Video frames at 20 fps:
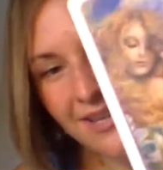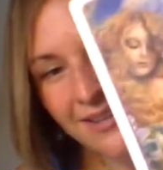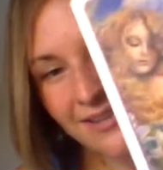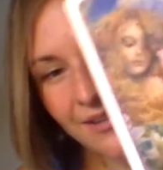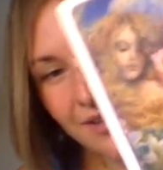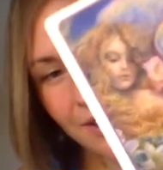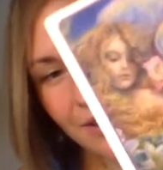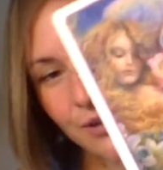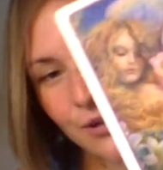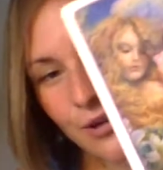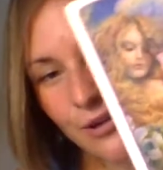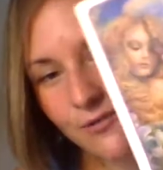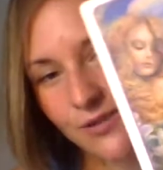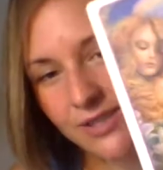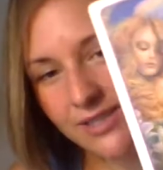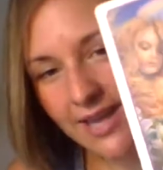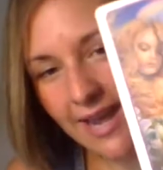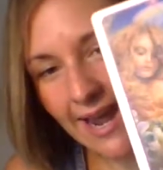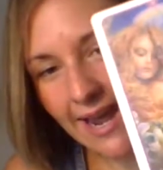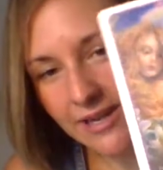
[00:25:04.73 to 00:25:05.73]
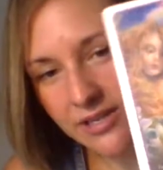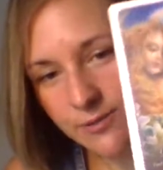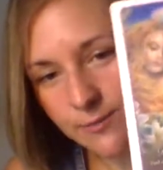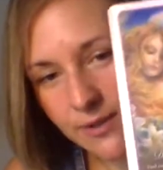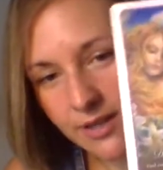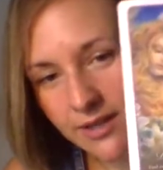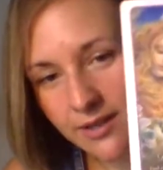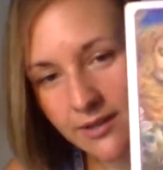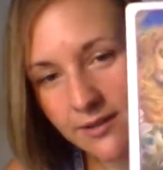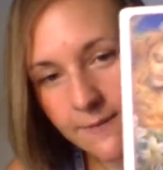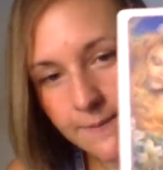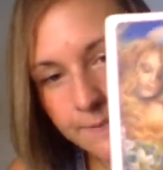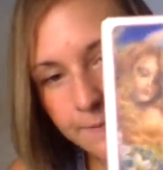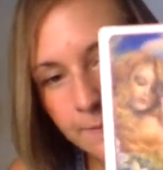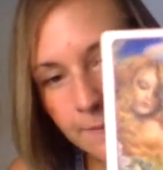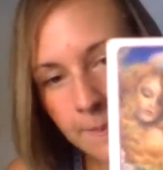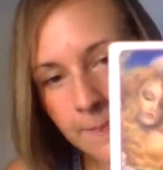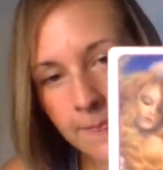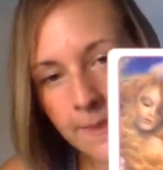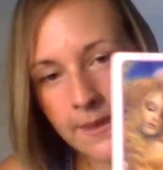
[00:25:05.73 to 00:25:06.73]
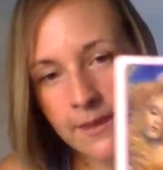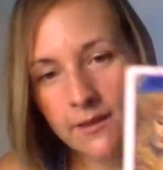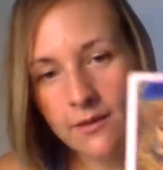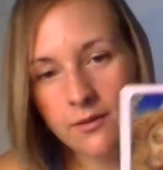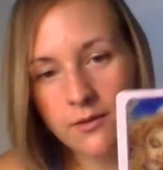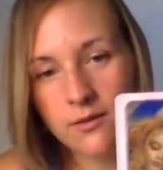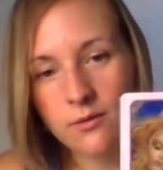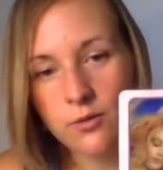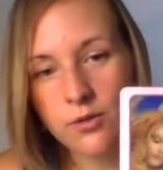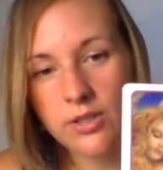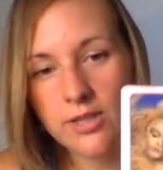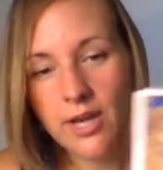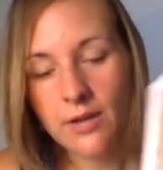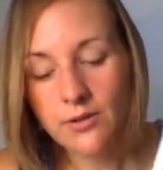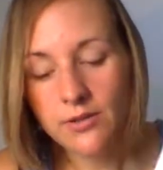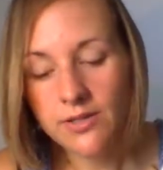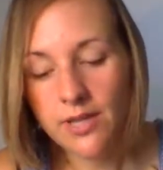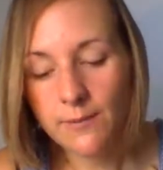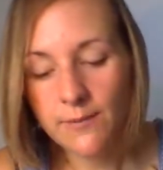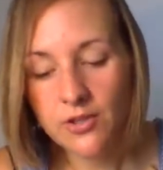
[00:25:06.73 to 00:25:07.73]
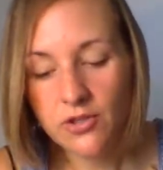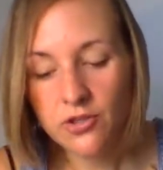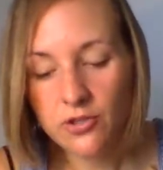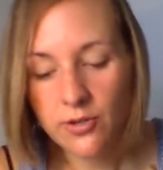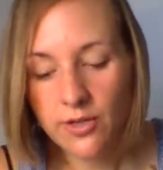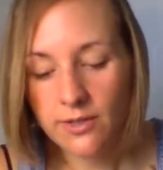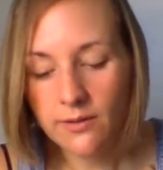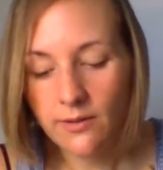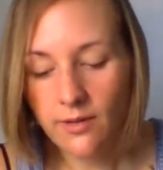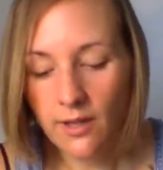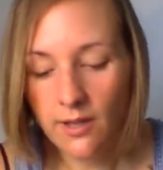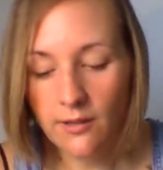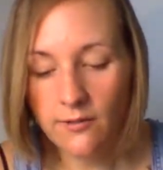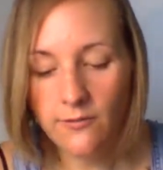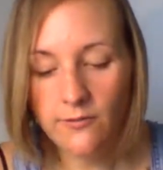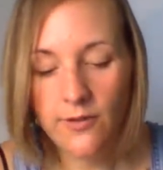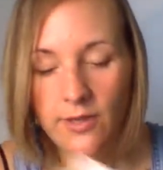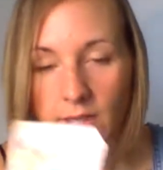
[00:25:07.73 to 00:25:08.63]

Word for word: Letting go of attachment, learning how to demonstrate love,